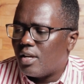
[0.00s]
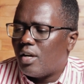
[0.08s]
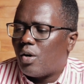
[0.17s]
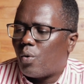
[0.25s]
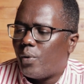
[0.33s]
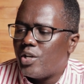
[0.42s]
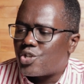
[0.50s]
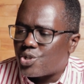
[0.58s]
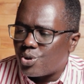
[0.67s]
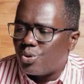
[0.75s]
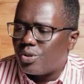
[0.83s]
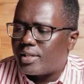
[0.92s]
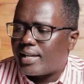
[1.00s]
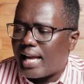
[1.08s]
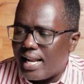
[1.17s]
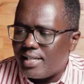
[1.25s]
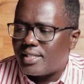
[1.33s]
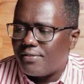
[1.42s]
we should
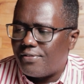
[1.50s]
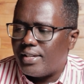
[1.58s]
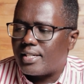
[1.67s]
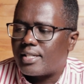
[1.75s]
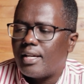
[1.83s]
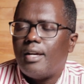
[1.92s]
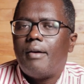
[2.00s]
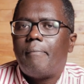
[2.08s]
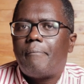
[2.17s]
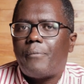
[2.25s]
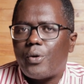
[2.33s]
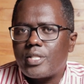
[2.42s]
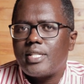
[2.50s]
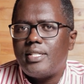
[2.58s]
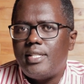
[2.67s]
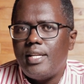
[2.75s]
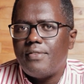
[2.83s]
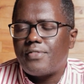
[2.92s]
cultivate
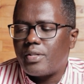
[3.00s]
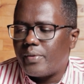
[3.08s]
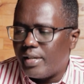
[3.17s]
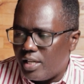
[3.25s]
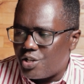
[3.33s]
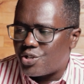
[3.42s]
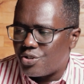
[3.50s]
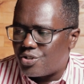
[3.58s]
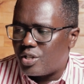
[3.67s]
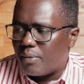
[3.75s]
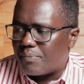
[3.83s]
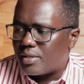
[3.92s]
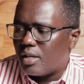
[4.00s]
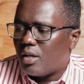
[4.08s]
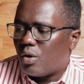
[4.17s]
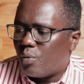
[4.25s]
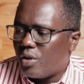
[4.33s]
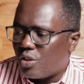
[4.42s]
positive relationships
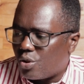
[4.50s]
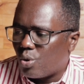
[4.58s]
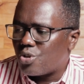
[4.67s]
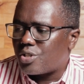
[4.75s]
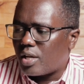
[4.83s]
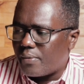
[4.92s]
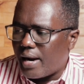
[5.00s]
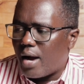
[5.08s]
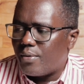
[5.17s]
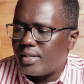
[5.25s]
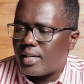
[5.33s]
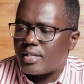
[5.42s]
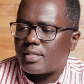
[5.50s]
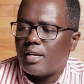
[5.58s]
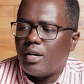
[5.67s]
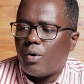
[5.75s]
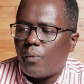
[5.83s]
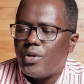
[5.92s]
with those around us.
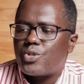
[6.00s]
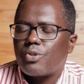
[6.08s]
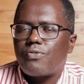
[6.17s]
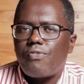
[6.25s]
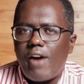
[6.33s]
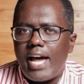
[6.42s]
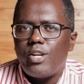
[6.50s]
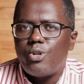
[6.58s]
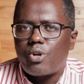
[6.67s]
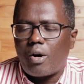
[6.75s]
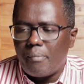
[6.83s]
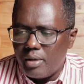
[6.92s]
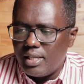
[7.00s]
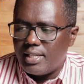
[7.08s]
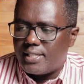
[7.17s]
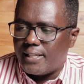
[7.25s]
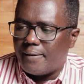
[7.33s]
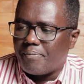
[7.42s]
We should value
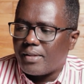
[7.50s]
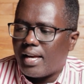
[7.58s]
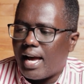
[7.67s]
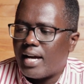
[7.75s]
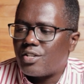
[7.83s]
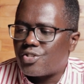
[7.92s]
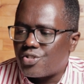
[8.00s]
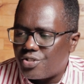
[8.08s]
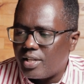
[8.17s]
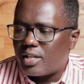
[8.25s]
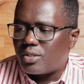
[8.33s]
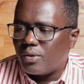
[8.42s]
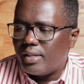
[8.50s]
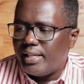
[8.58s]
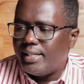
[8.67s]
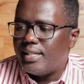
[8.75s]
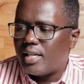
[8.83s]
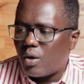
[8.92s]
community and seek to
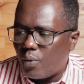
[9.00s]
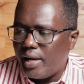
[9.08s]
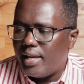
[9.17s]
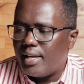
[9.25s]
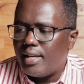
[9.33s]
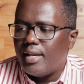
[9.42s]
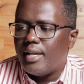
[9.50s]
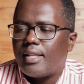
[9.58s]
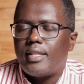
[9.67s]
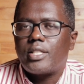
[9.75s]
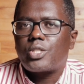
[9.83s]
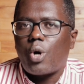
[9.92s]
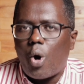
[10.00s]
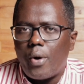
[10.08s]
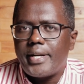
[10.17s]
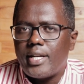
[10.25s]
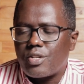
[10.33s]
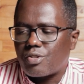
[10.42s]
lead in a way that
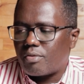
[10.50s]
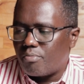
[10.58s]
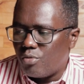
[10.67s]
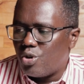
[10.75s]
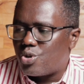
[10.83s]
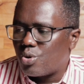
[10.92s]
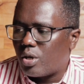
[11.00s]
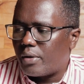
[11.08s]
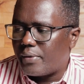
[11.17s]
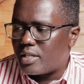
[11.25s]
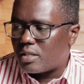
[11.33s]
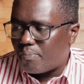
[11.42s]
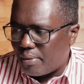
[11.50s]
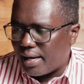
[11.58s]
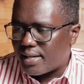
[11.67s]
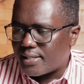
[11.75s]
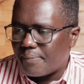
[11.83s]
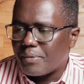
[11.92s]
honors mutual
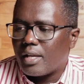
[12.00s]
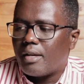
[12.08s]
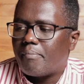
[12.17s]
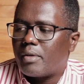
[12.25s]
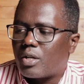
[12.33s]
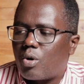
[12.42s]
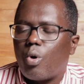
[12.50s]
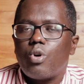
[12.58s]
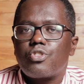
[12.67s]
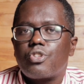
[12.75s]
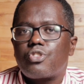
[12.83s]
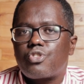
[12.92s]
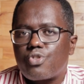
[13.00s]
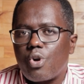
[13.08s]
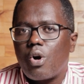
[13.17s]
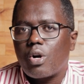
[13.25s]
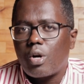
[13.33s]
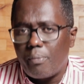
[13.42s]
respect, because
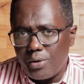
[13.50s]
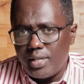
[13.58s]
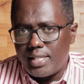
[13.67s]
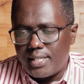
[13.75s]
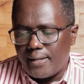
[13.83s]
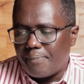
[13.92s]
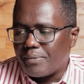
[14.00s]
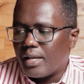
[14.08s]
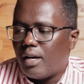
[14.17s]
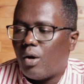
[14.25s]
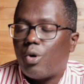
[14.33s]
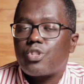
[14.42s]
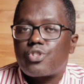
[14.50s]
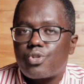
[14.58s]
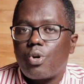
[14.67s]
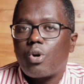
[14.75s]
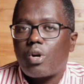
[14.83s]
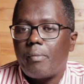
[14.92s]
strong community or
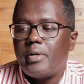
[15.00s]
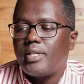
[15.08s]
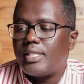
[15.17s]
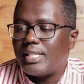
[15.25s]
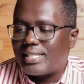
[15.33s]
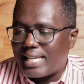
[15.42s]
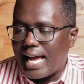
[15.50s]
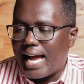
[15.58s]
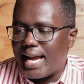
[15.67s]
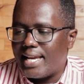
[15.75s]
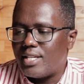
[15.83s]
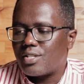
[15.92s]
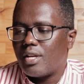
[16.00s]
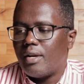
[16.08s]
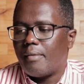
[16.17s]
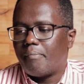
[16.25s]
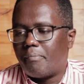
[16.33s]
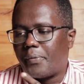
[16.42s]
strong community ties
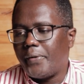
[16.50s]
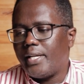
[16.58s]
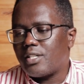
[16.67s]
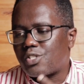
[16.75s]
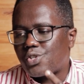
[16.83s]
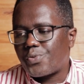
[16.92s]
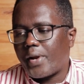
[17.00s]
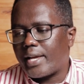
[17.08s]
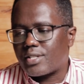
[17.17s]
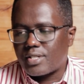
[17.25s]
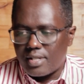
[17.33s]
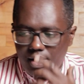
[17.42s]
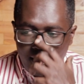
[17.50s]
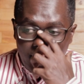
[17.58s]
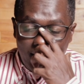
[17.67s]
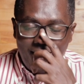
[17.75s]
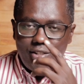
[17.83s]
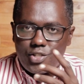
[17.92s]
bring trust
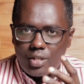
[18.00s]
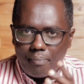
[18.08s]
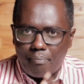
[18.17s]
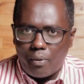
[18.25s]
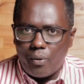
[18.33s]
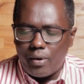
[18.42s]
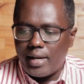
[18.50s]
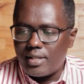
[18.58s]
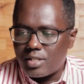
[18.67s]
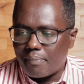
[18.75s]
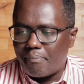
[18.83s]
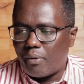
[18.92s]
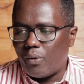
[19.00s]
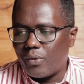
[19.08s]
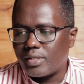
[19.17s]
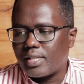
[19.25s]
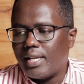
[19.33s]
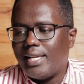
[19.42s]
in support and
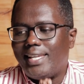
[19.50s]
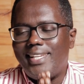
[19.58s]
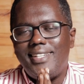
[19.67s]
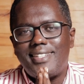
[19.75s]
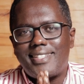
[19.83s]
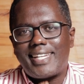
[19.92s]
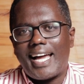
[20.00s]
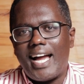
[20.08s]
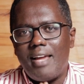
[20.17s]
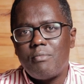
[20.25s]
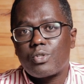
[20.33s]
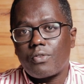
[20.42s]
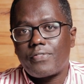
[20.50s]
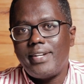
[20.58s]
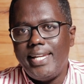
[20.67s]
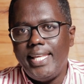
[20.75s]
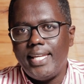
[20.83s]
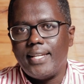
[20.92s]
support in times of
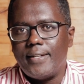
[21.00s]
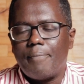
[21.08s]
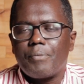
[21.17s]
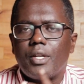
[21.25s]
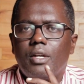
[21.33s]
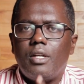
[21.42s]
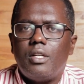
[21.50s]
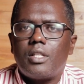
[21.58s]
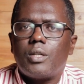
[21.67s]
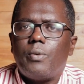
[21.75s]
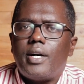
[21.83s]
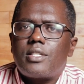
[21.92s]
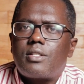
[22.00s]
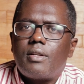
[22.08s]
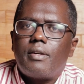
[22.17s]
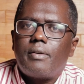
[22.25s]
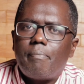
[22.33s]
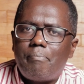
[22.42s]
need. In other words,
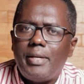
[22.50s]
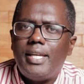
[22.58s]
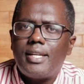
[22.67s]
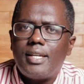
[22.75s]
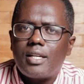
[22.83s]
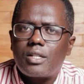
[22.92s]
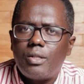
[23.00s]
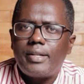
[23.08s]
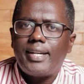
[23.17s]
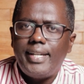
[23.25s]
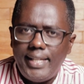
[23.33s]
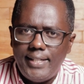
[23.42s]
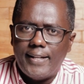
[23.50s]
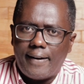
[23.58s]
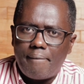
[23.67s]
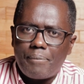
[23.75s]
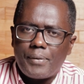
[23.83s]
being a good leader